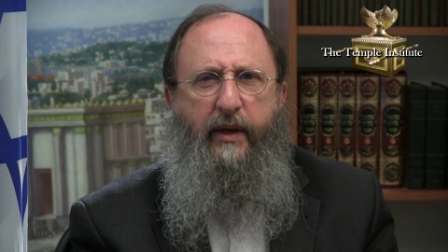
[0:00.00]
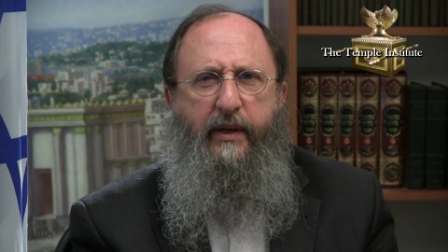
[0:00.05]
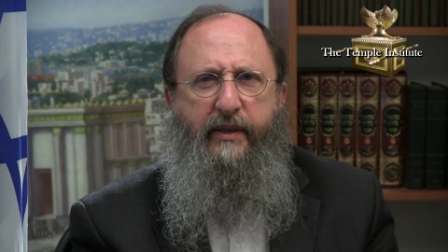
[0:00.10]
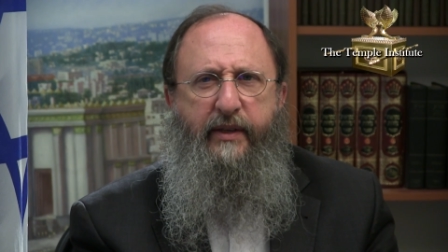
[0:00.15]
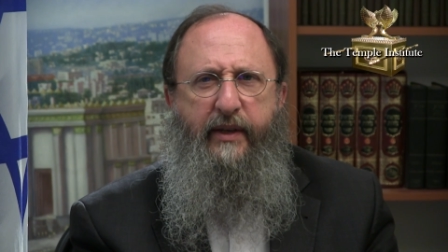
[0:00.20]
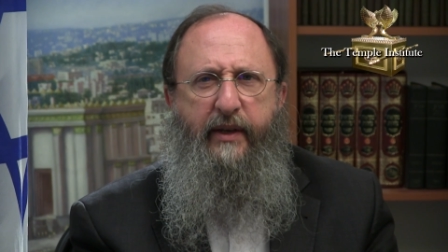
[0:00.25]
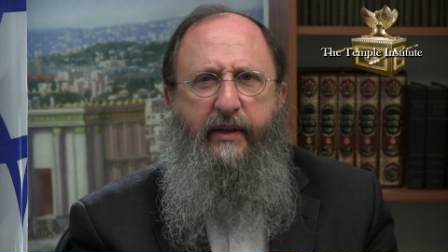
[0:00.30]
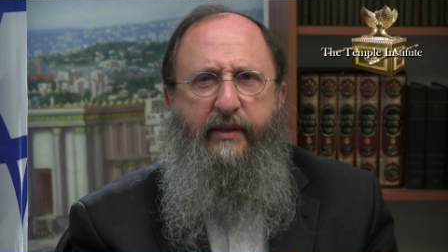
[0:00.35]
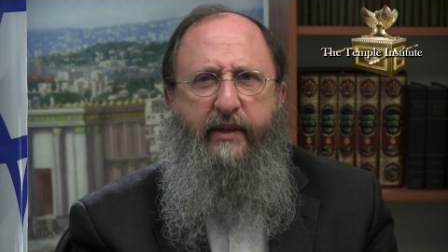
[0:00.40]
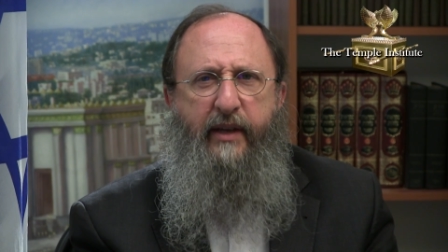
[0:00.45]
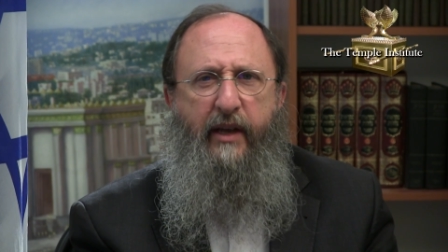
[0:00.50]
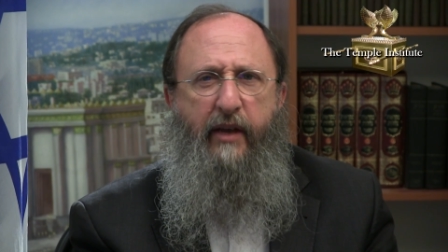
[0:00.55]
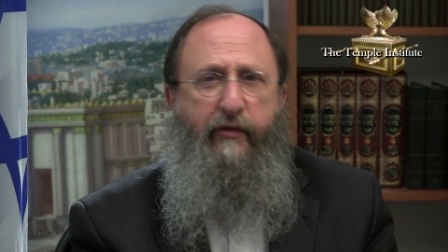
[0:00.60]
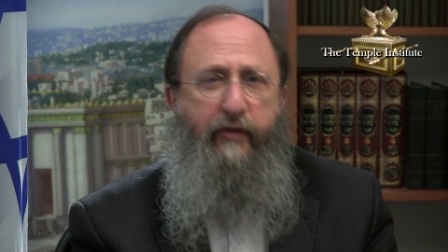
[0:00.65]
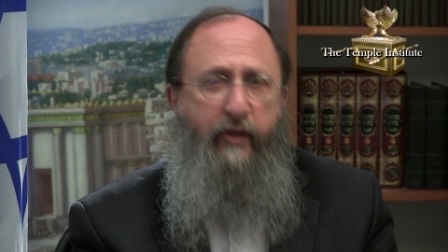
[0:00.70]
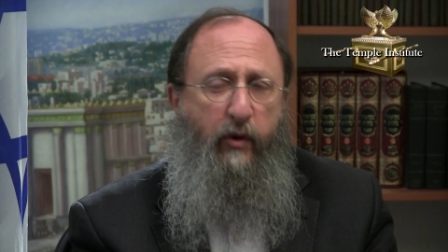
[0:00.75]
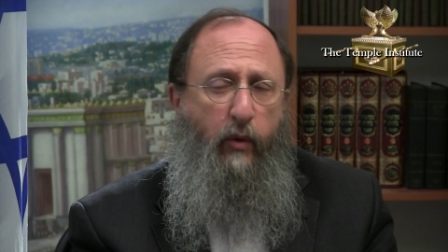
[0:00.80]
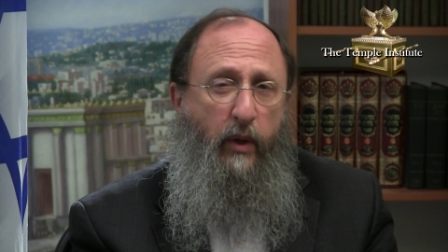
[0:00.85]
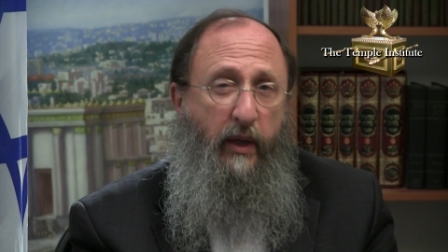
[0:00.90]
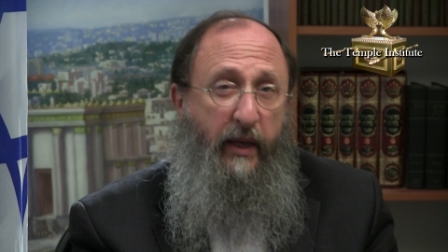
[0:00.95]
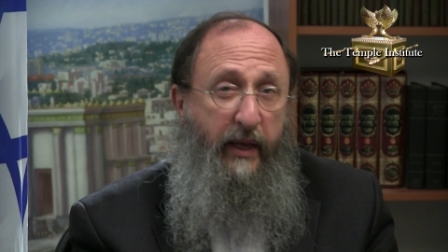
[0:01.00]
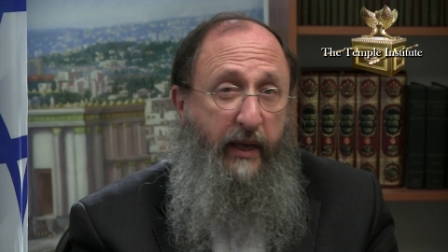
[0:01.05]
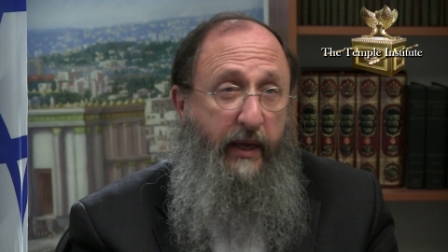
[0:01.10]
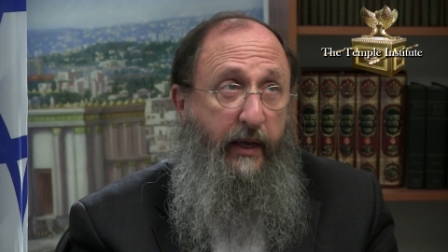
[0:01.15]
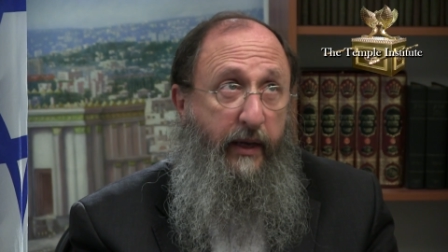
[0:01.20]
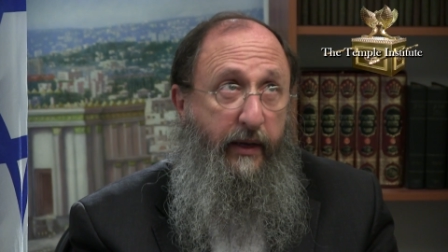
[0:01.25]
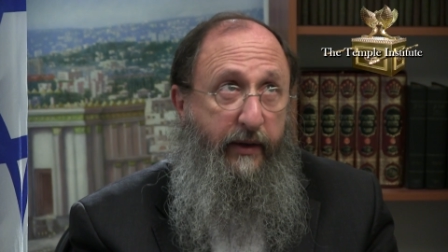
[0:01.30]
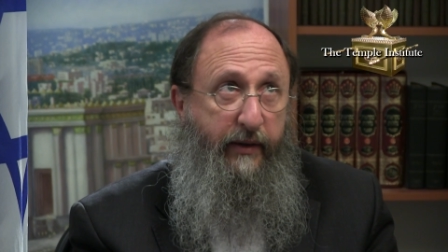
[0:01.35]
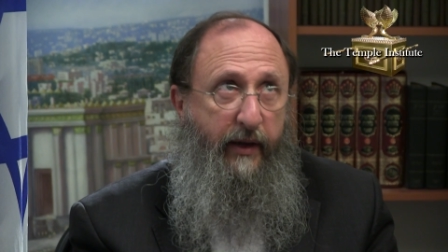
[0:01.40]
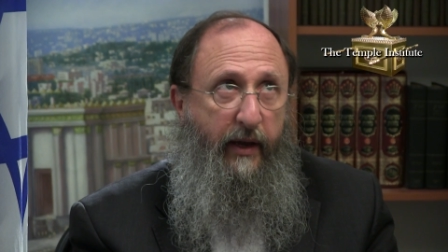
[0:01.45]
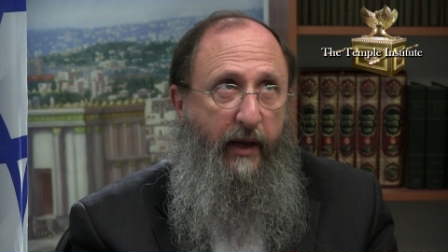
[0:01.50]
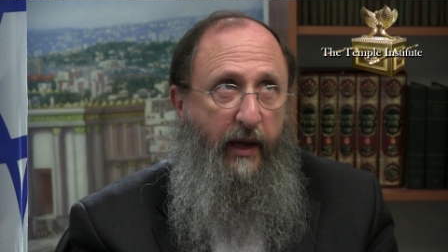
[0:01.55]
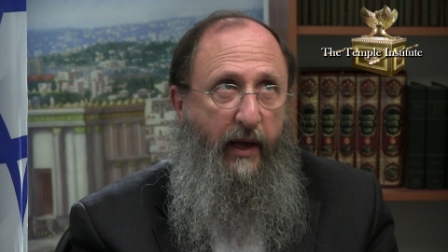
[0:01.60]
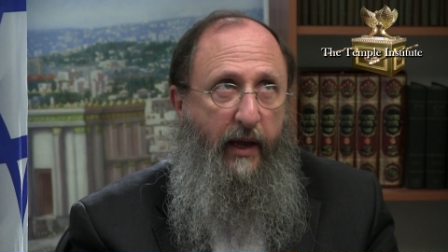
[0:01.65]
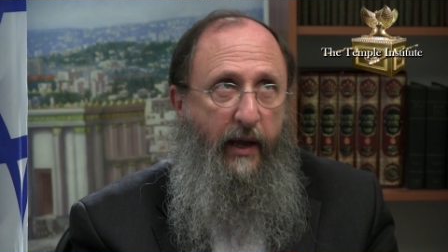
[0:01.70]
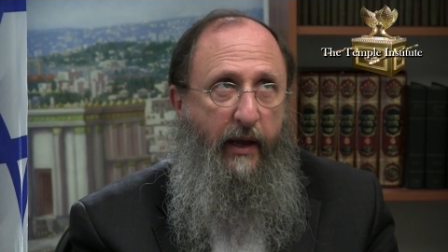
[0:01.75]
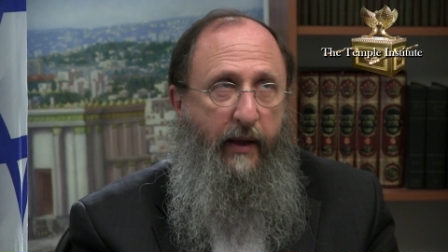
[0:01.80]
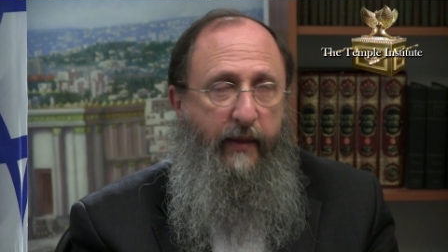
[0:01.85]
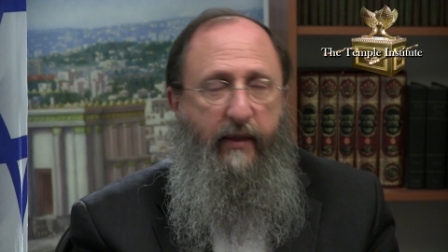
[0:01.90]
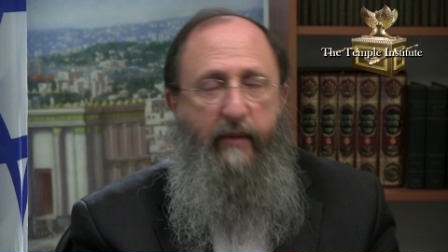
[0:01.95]
He says, if you will heed
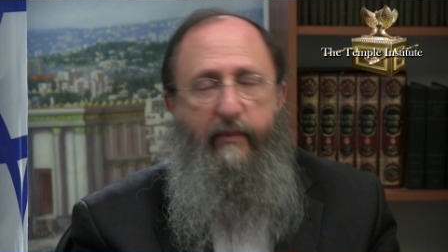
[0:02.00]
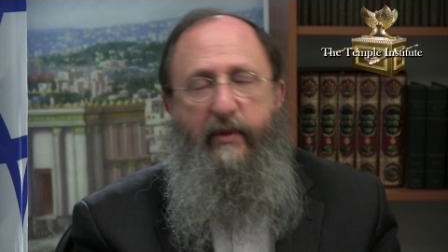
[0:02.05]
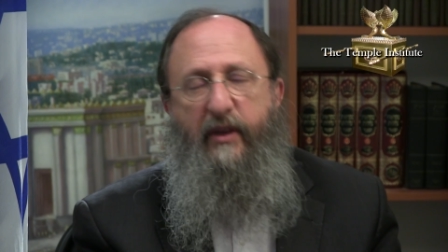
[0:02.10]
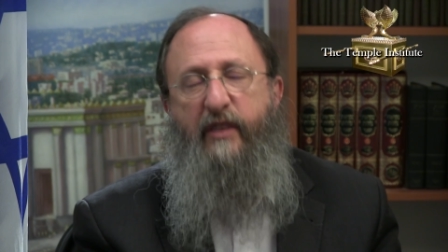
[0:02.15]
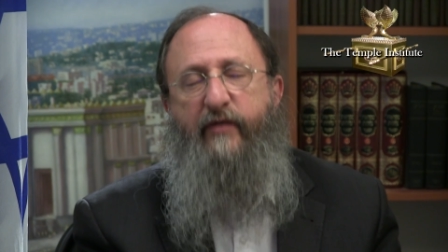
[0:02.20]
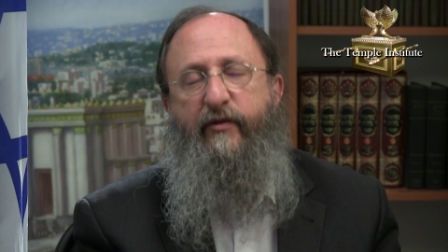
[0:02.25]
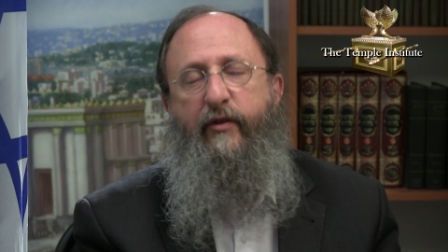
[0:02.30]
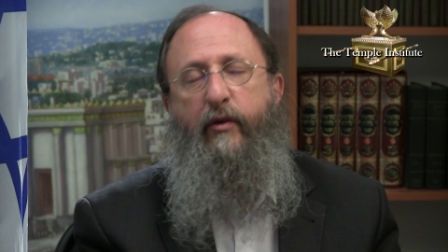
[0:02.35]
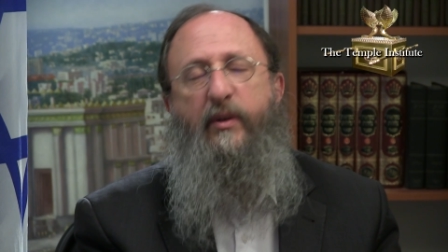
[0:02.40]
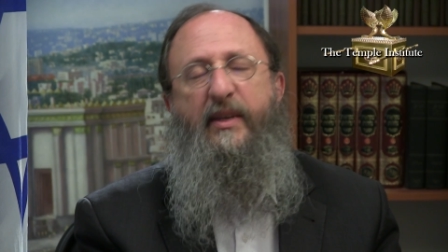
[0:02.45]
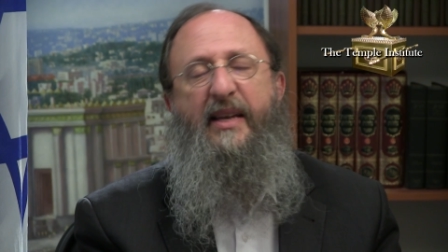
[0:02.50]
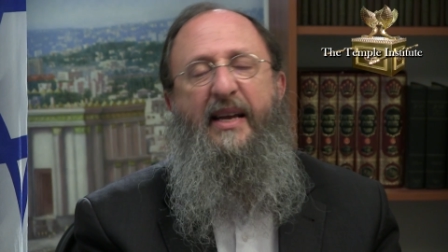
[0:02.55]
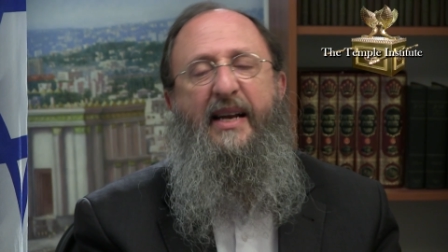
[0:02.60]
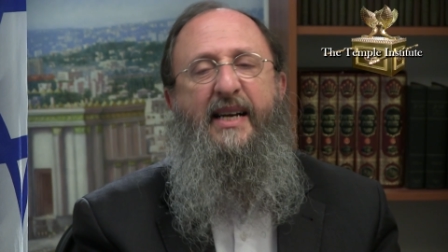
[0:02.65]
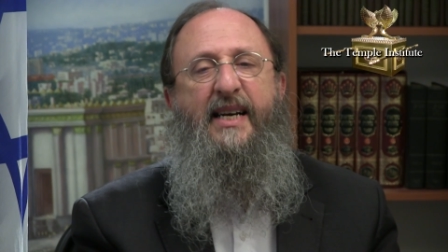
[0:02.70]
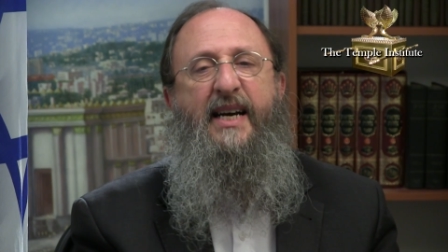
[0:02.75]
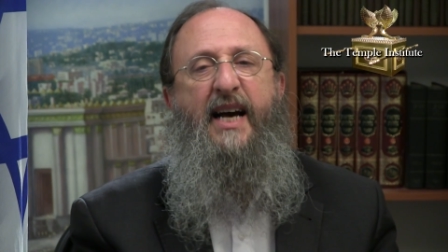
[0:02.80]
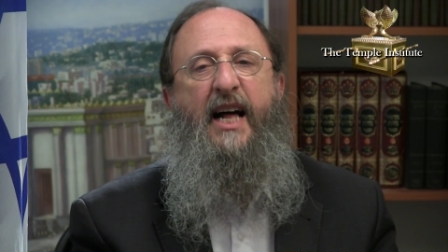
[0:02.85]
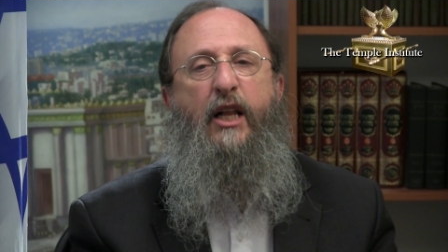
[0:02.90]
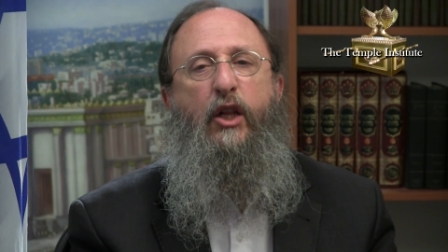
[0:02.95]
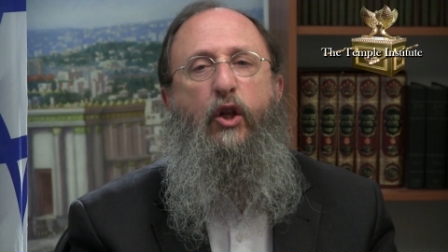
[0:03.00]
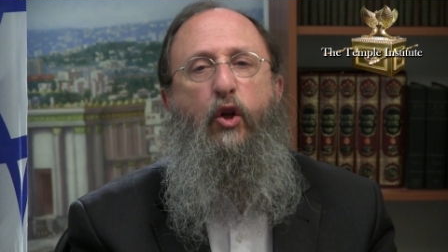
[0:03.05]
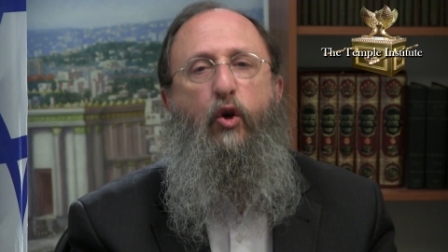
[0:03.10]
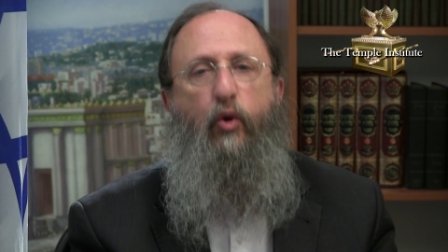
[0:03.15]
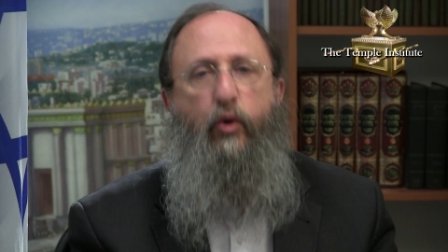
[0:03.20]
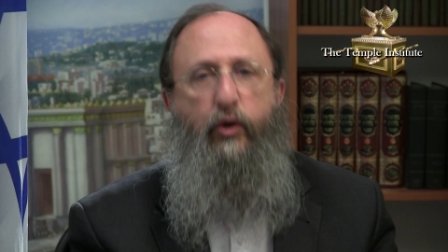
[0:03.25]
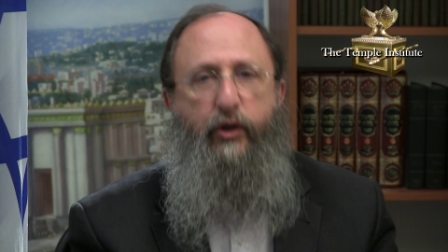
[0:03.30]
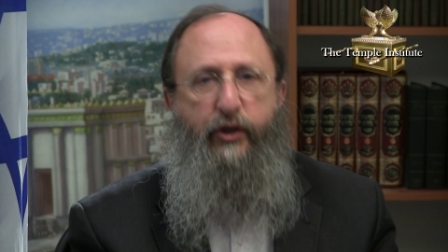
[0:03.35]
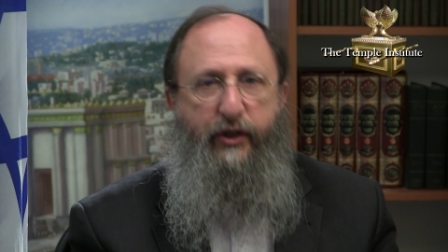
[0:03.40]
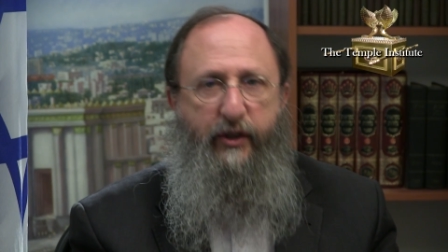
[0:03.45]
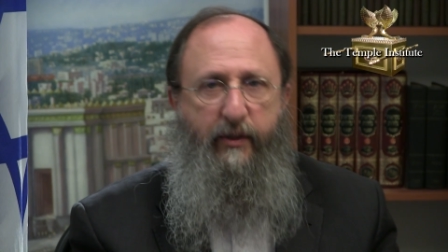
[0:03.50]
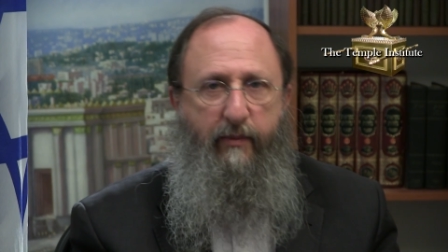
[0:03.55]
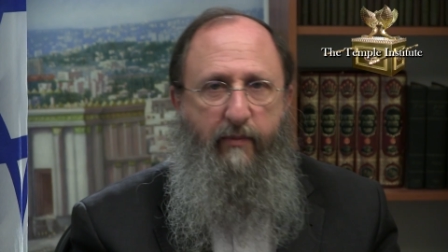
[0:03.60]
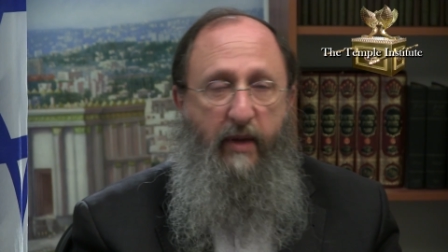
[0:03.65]
the mitzvot kalot,